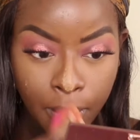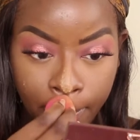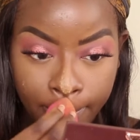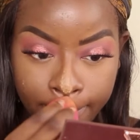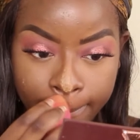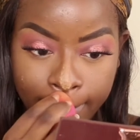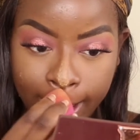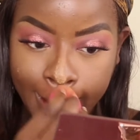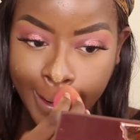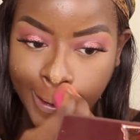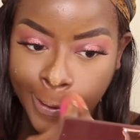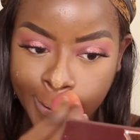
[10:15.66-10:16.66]
My
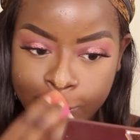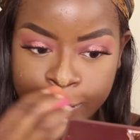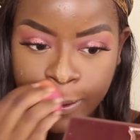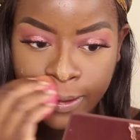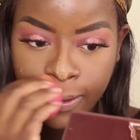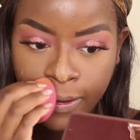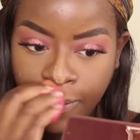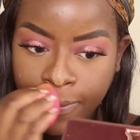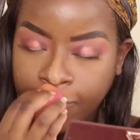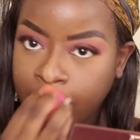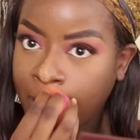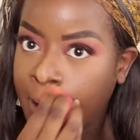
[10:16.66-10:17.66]
nose,
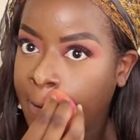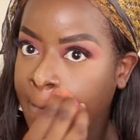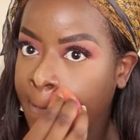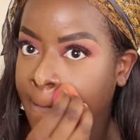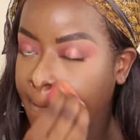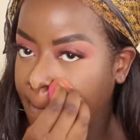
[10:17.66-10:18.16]
Cupid's bow.